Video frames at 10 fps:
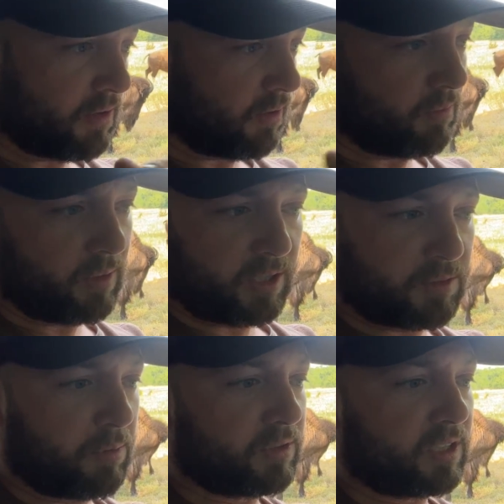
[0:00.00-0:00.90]
know, you're
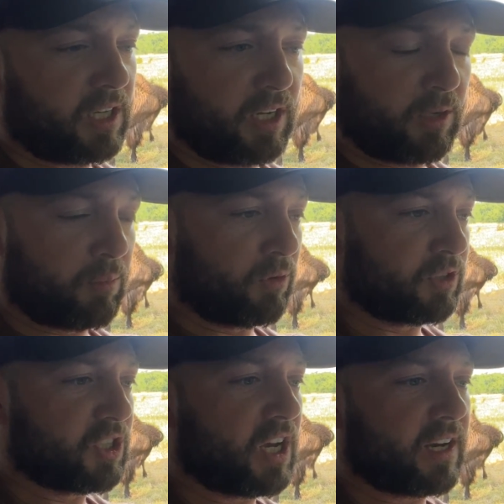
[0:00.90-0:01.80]
supposed to get your bulls
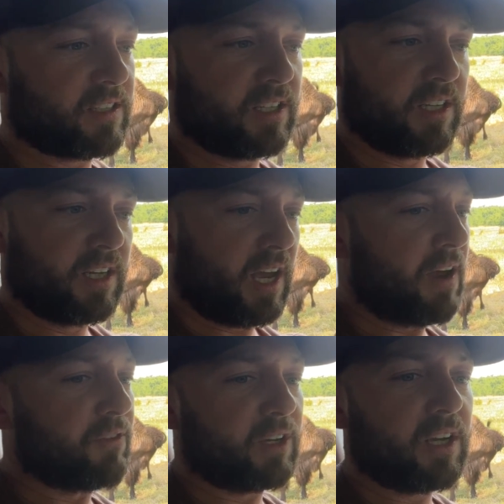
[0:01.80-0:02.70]
checked
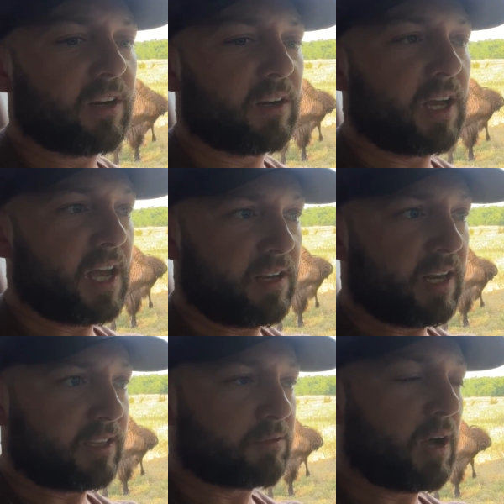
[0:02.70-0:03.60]
every year. And
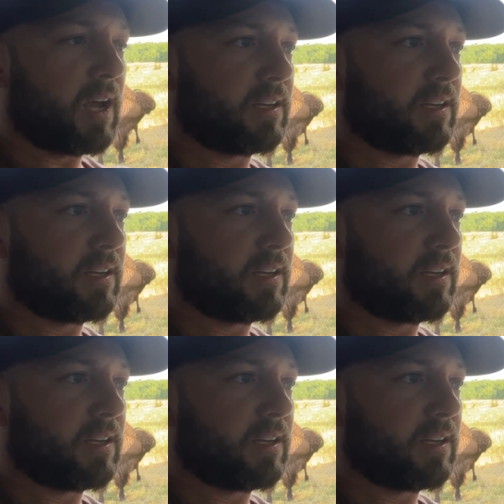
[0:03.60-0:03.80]
that's right.